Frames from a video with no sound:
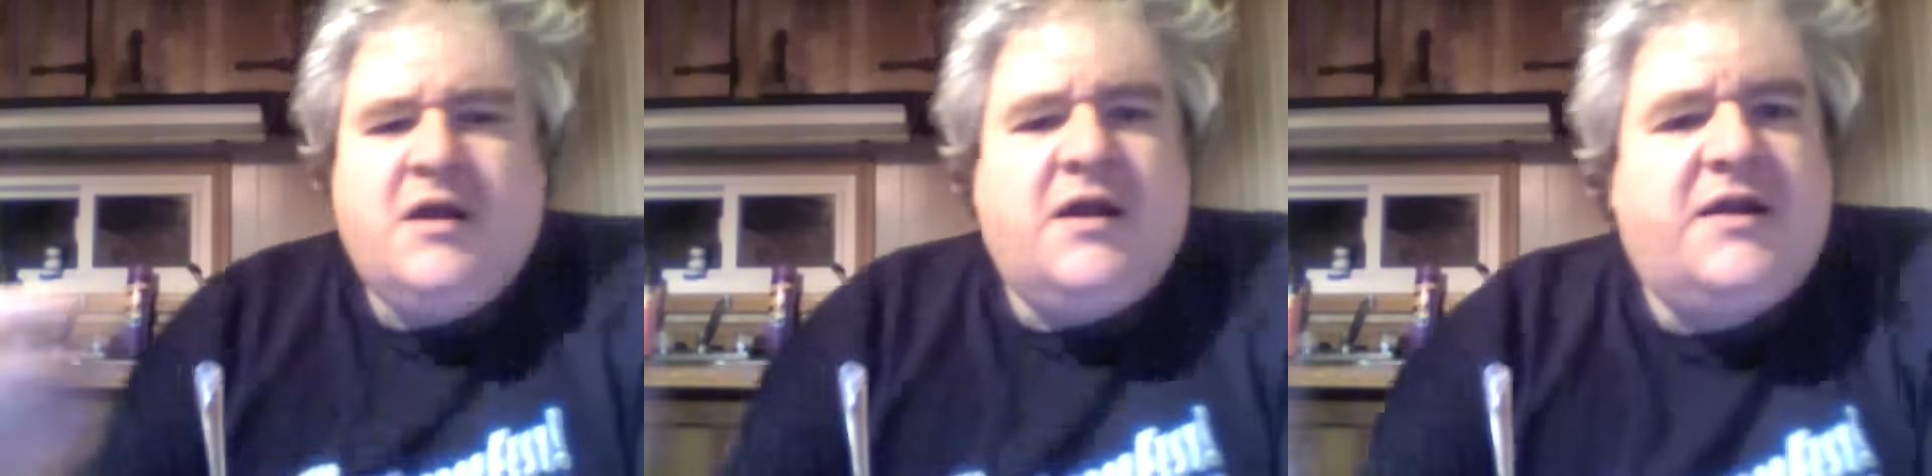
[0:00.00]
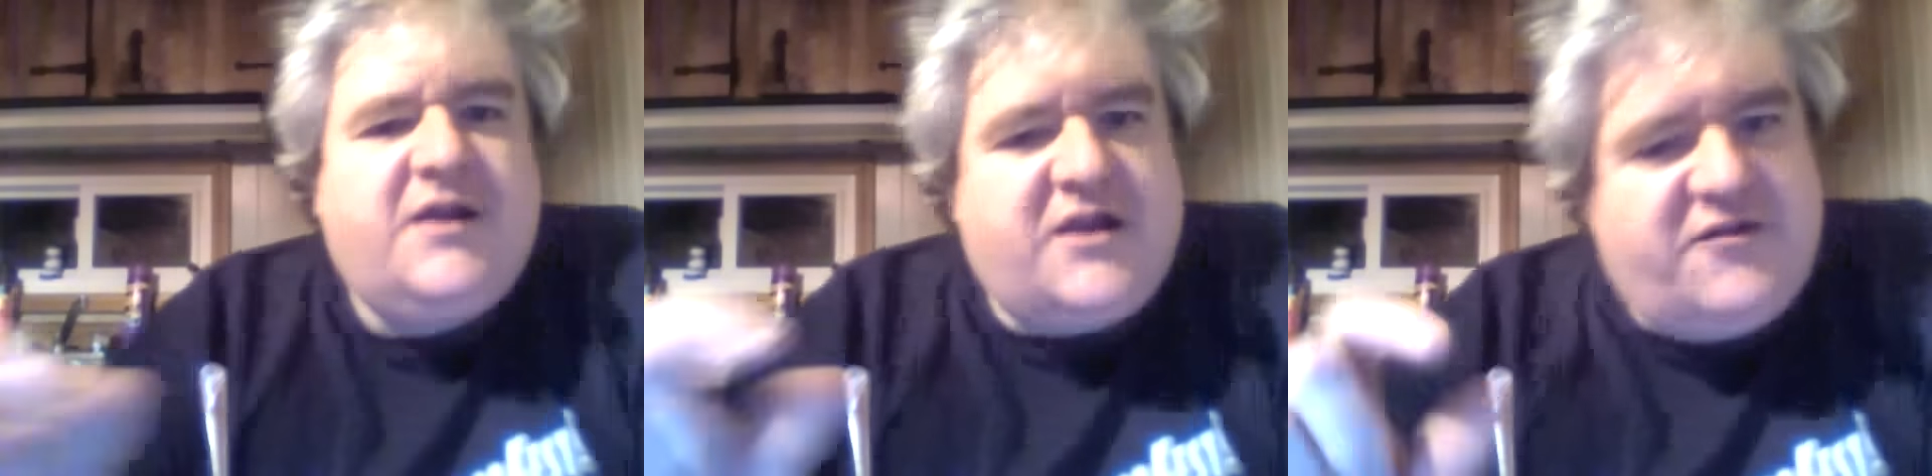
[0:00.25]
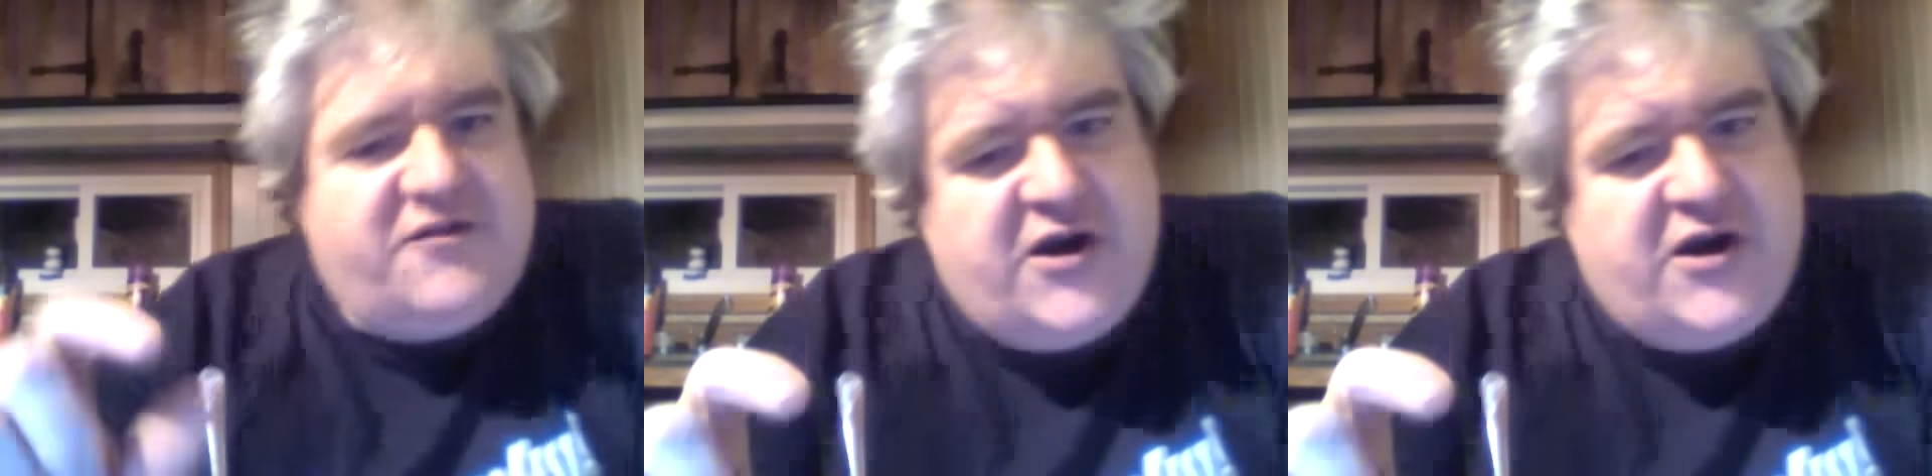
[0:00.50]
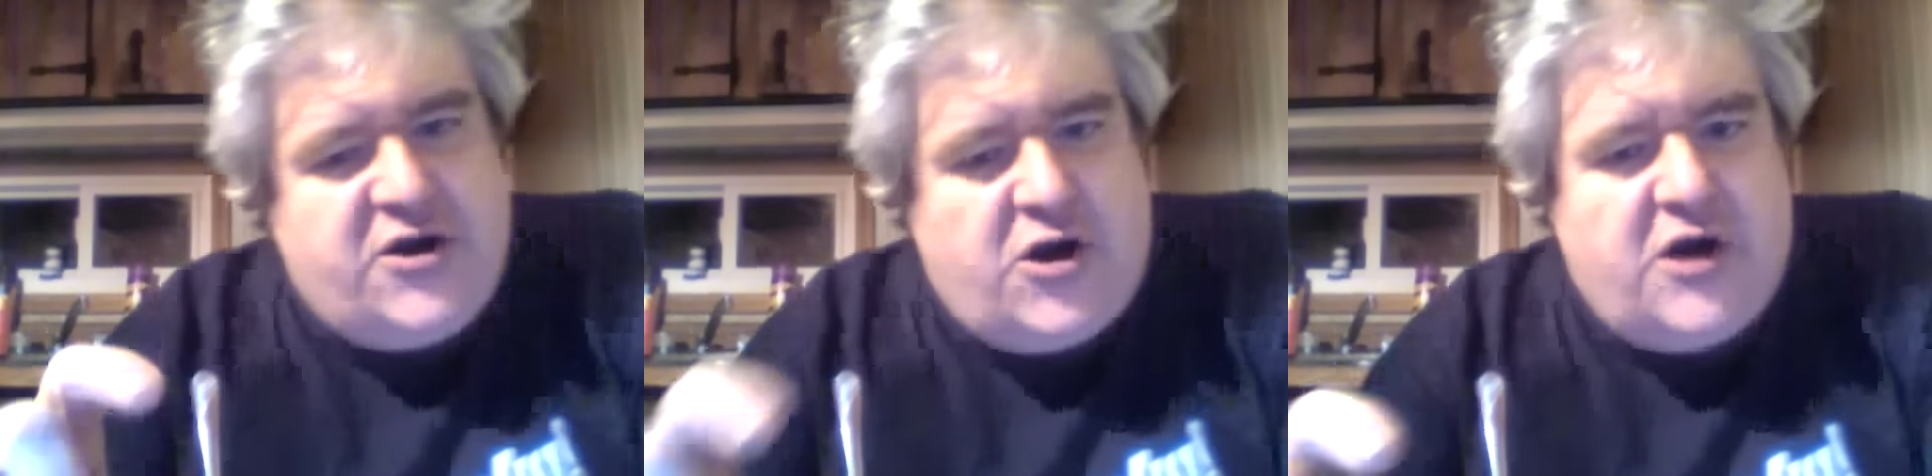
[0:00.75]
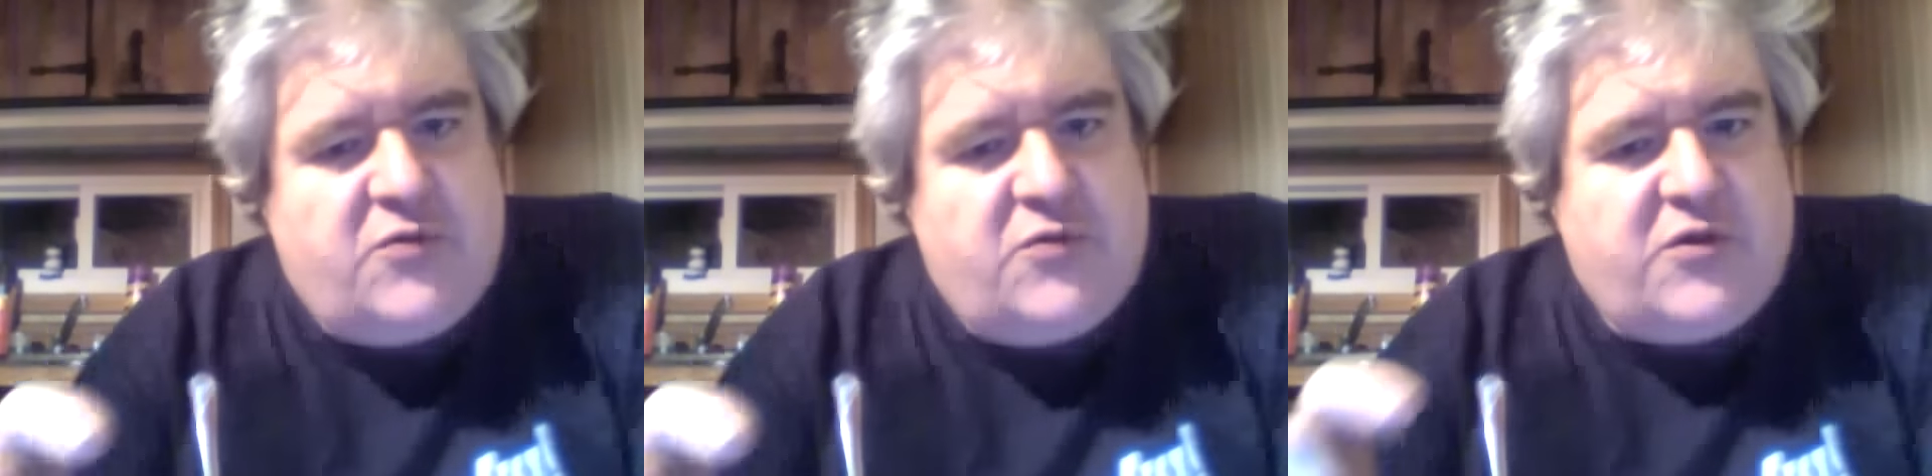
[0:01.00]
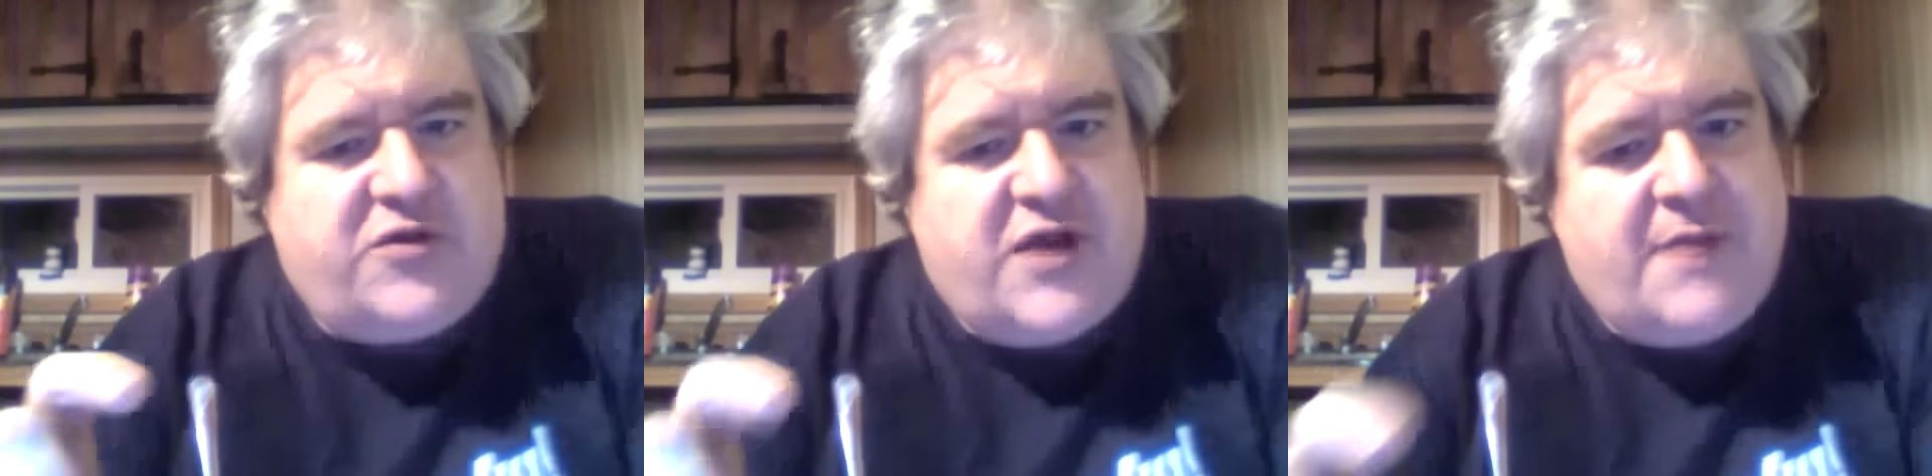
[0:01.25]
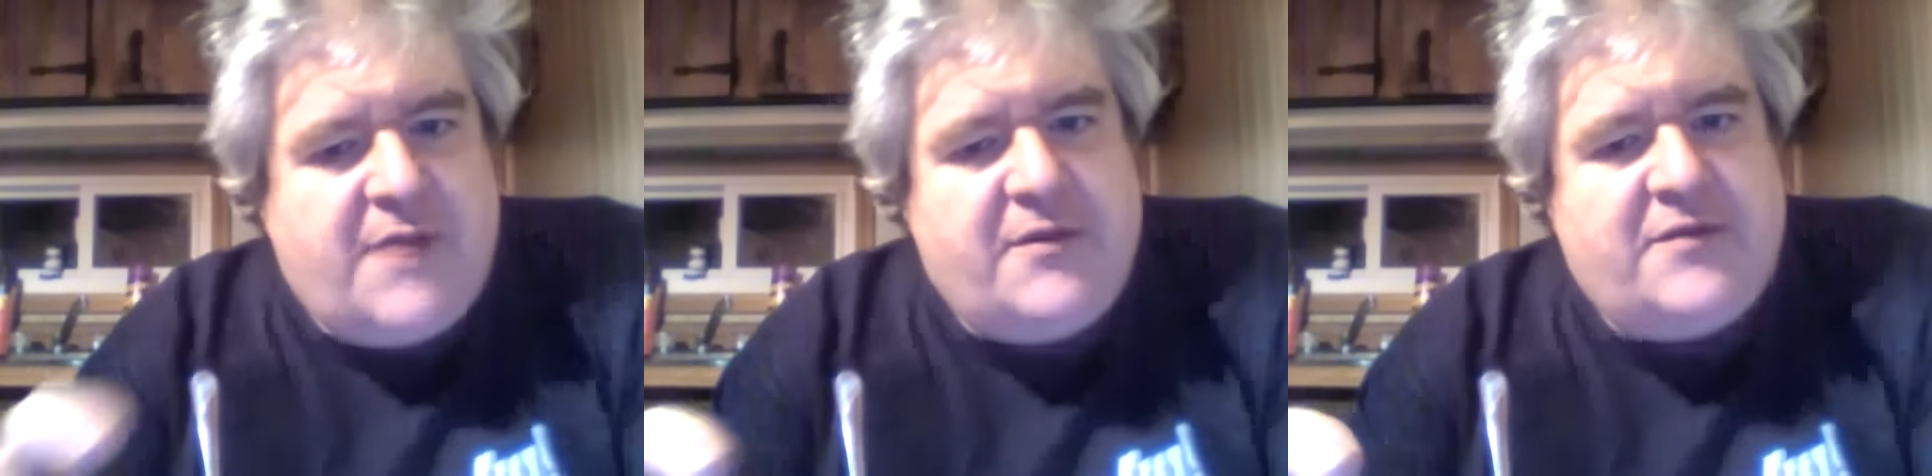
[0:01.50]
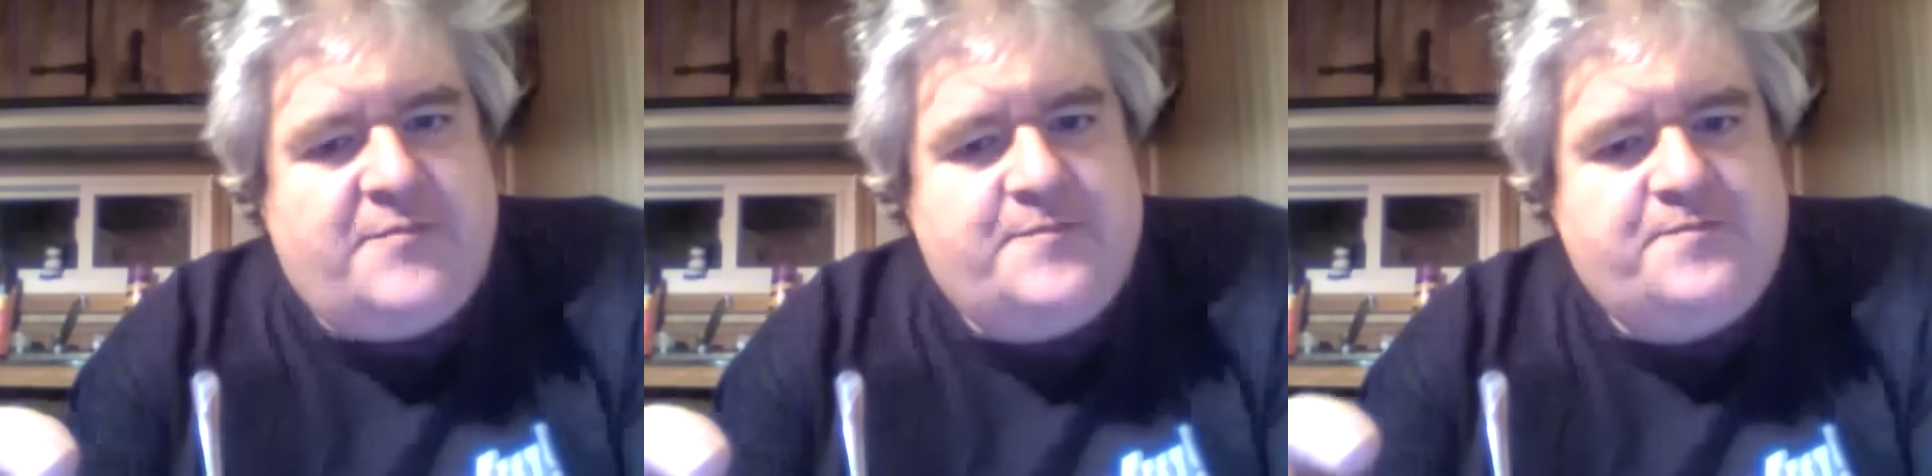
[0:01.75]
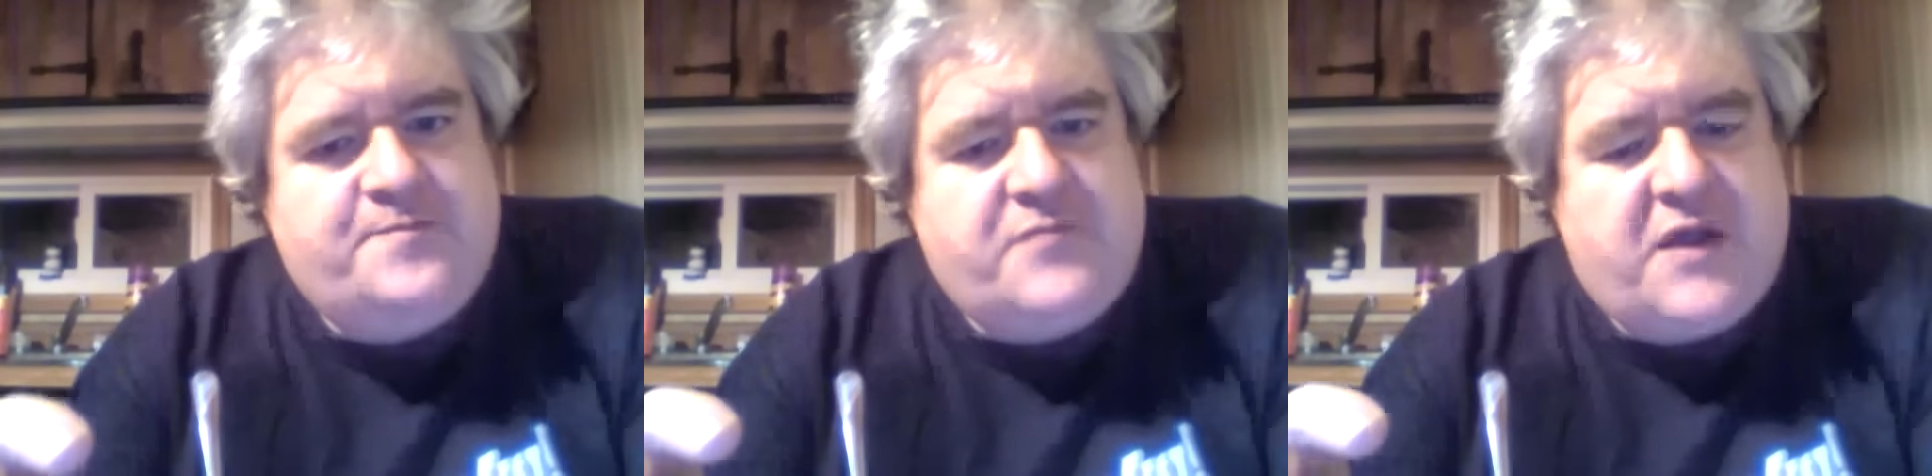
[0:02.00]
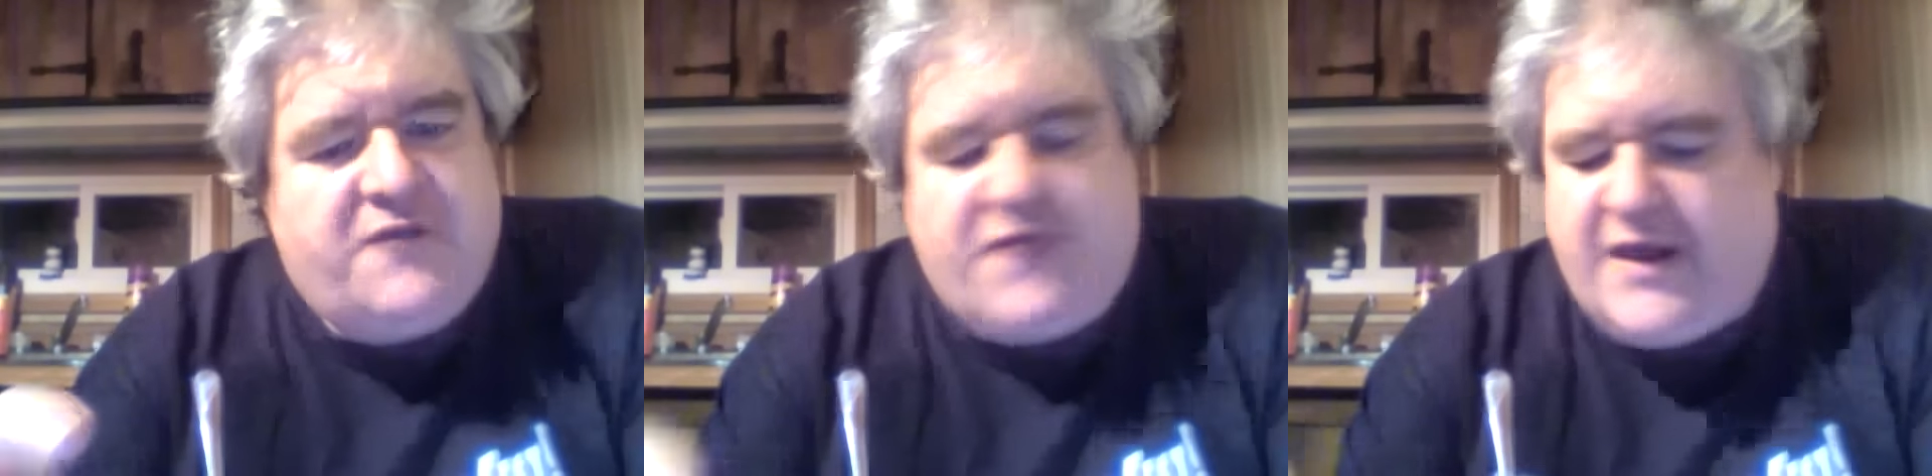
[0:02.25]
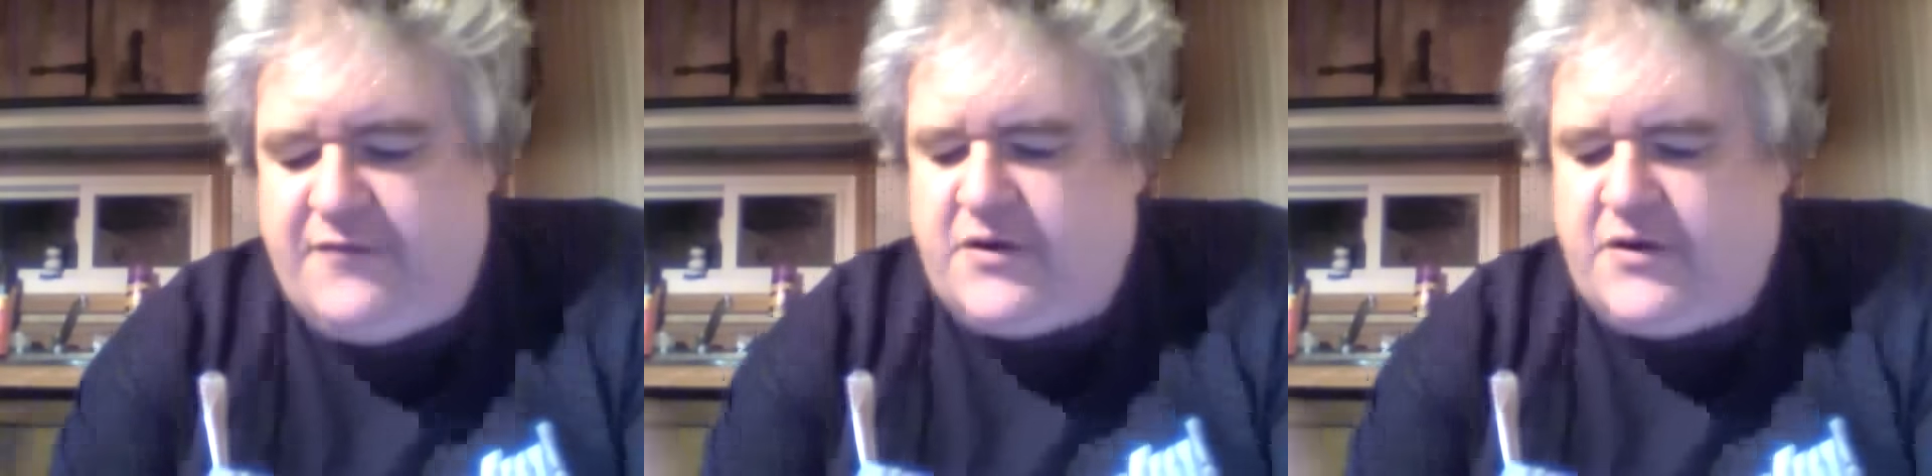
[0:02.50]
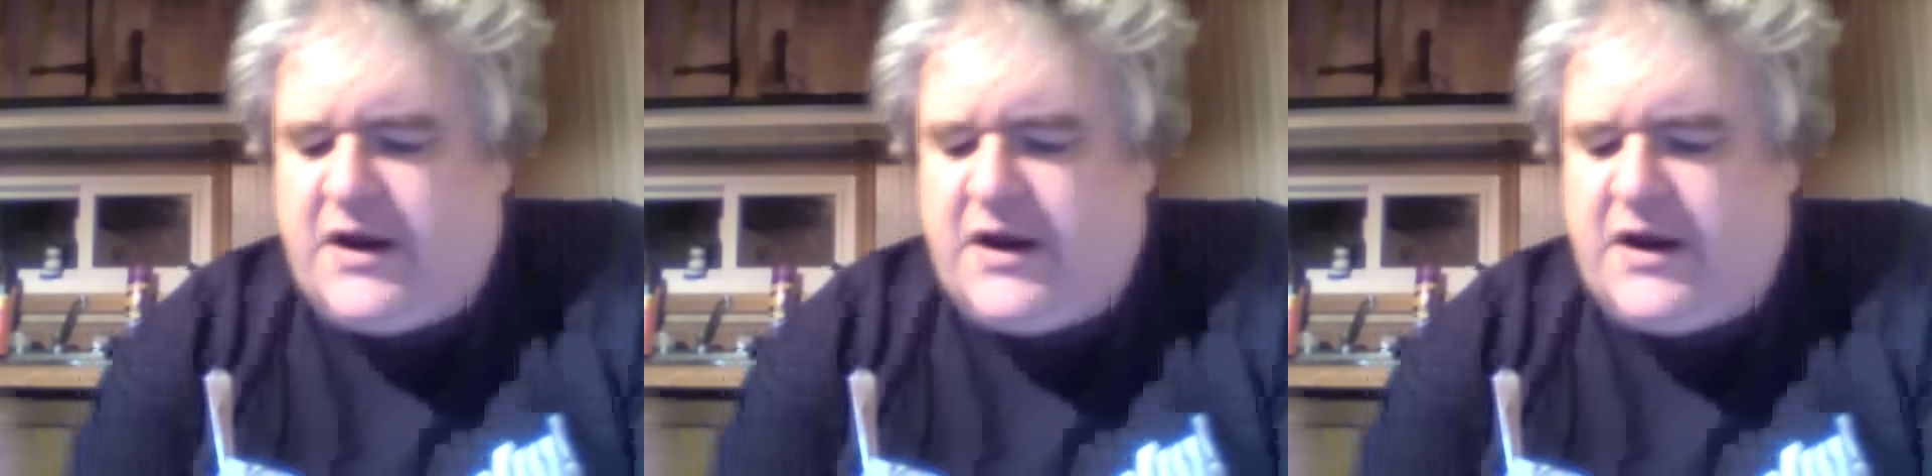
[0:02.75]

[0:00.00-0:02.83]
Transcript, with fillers: this is very tart with lemon flavor.